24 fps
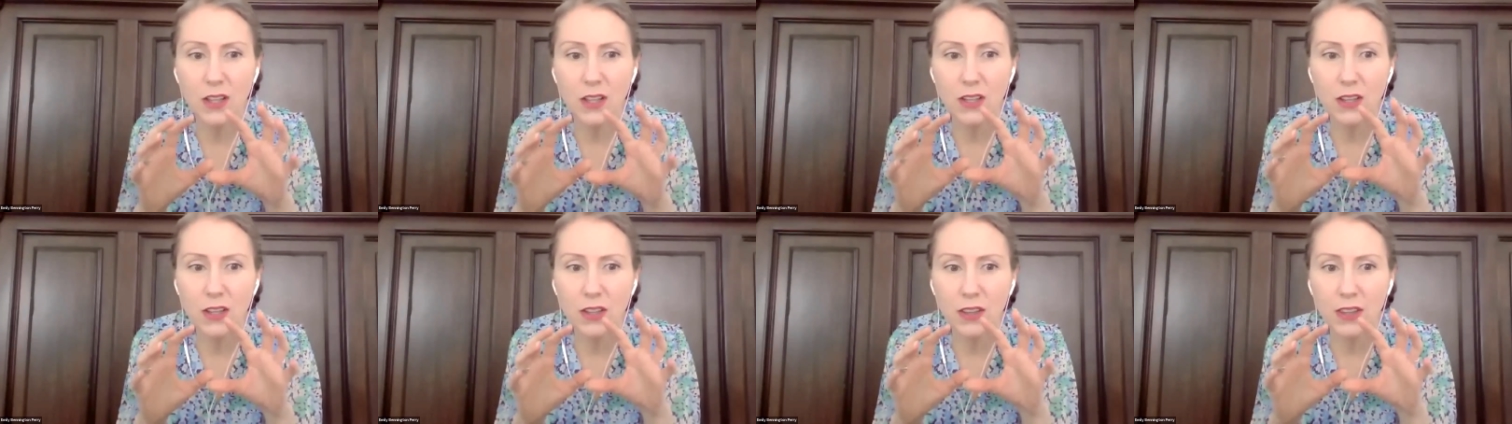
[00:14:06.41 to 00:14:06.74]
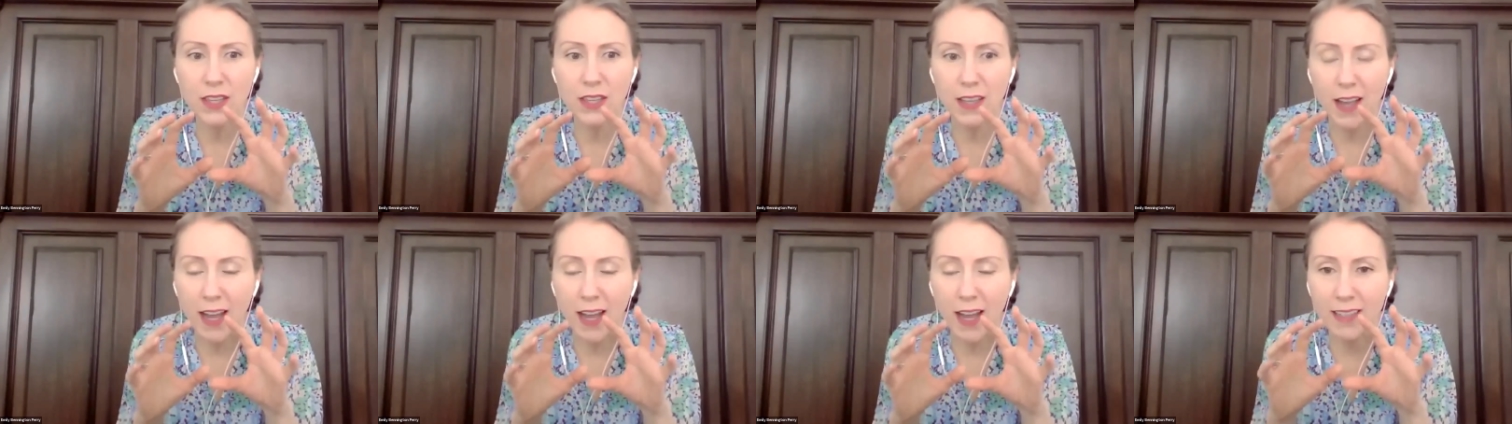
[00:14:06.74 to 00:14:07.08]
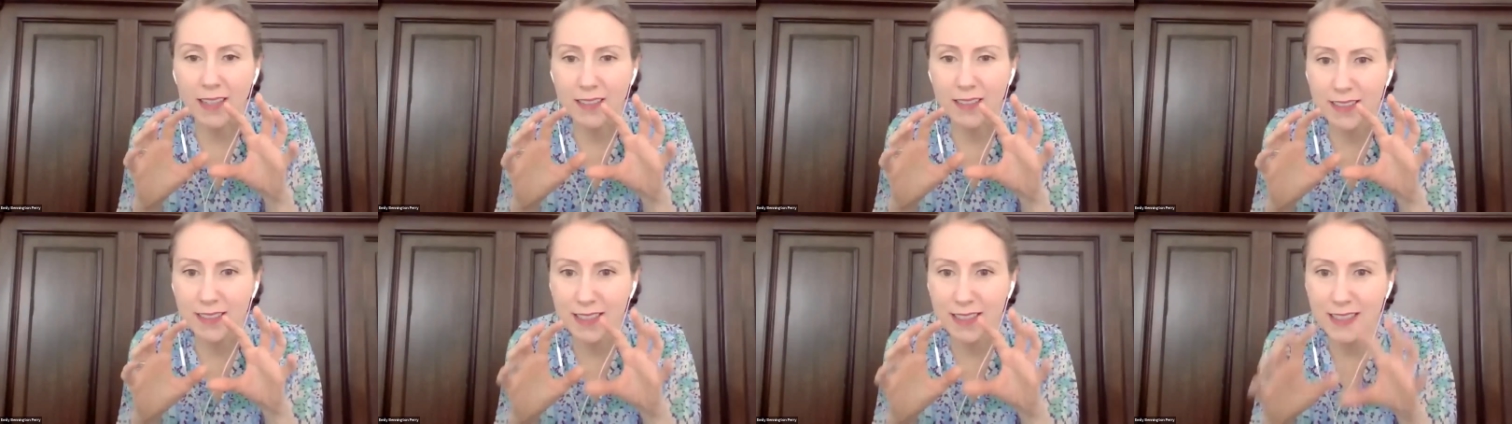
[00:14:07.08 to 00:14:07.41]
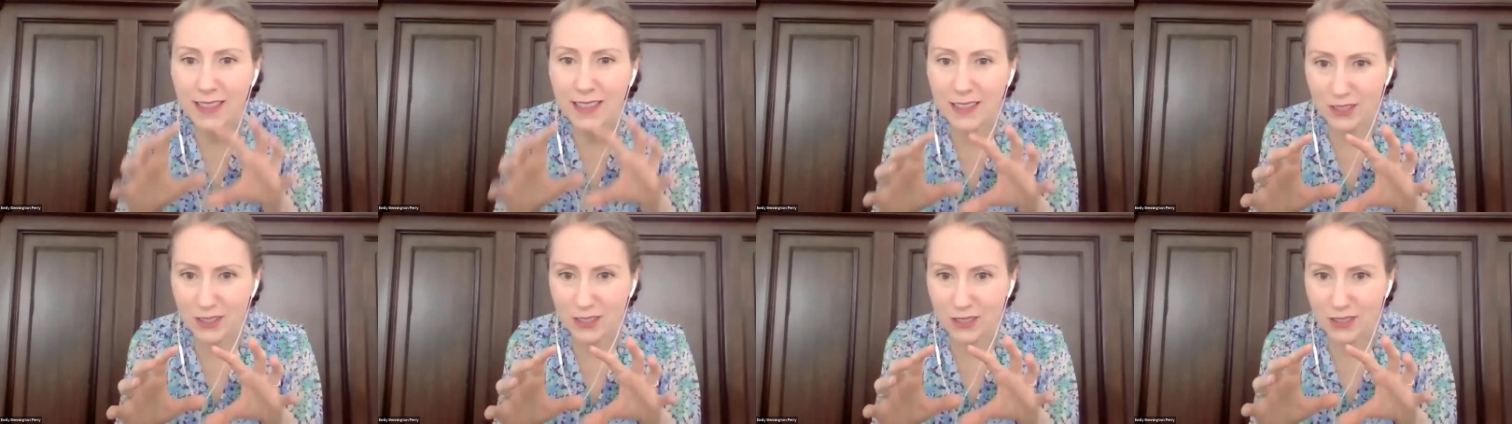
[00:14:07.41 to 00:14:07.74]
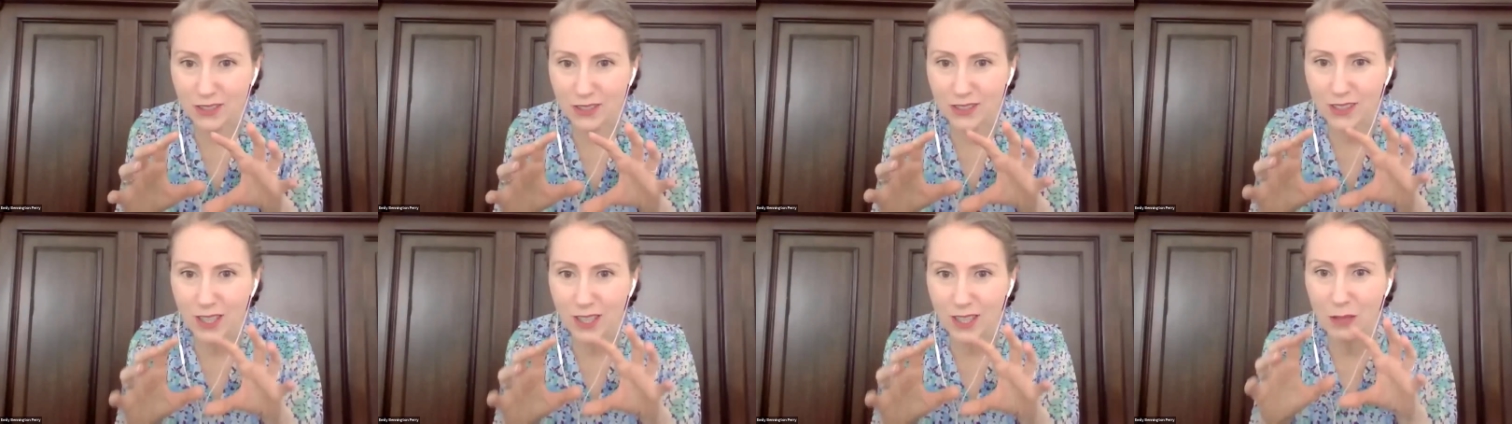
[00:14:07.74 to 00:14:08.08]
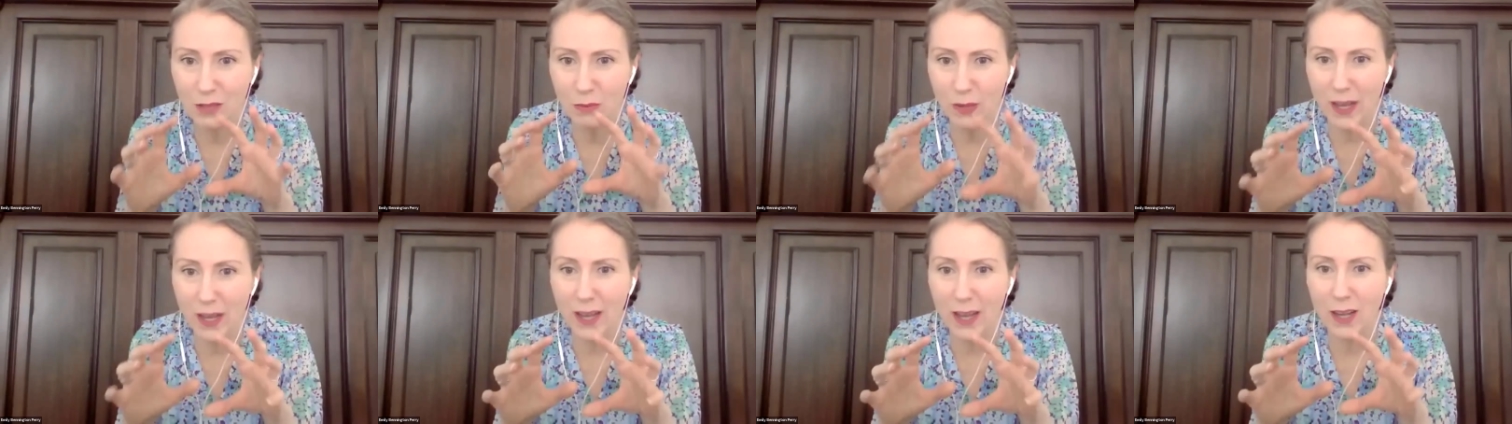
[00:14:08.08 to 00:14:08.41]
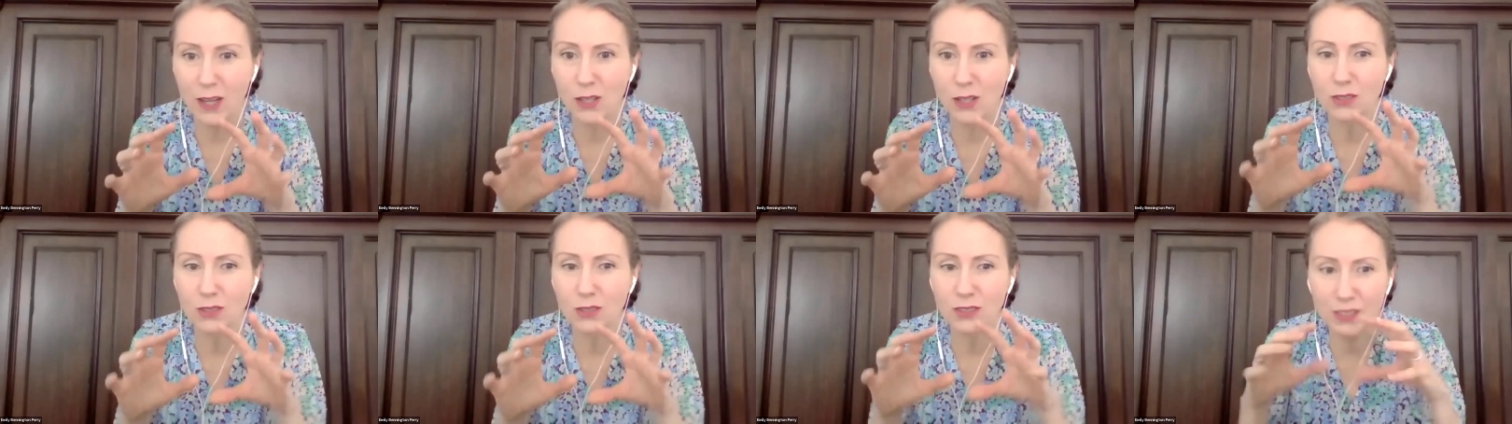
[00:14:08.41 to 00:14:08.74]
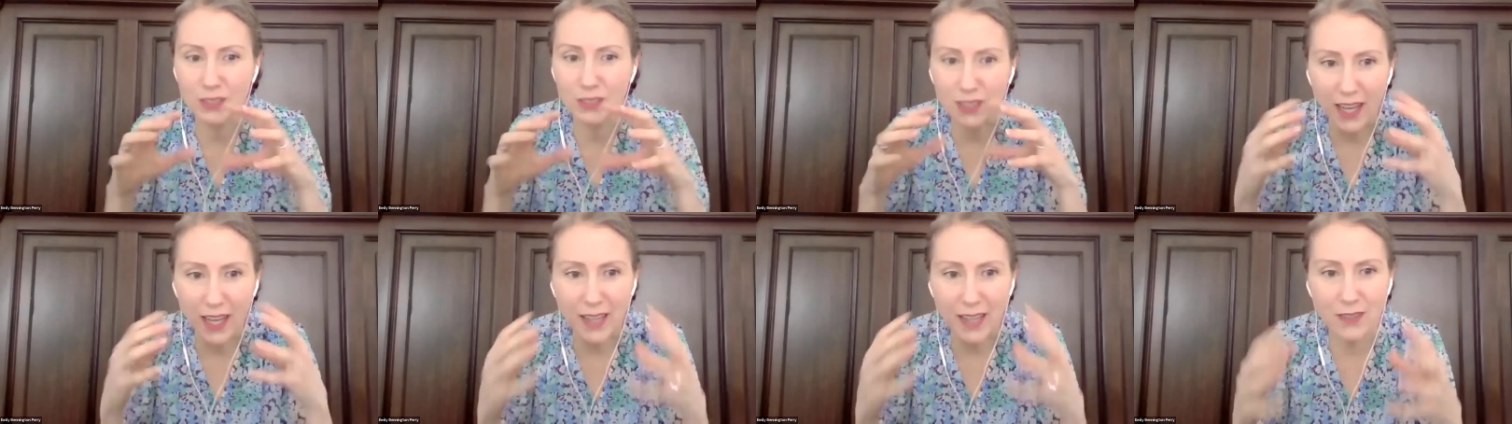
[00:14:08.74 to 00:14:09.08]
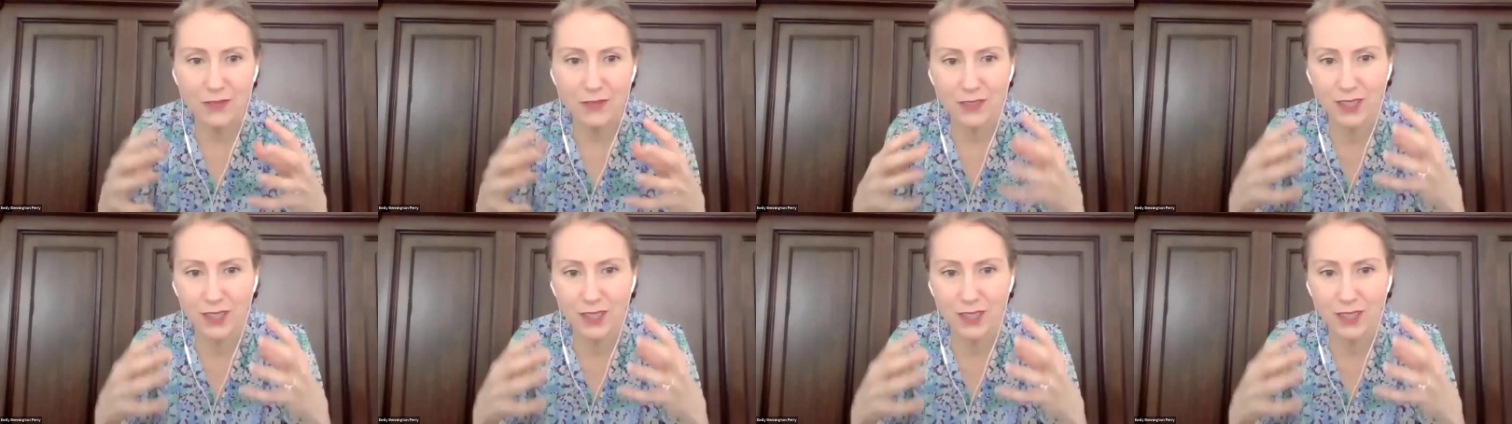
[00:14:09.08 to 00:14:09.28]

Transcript: the ideals about life,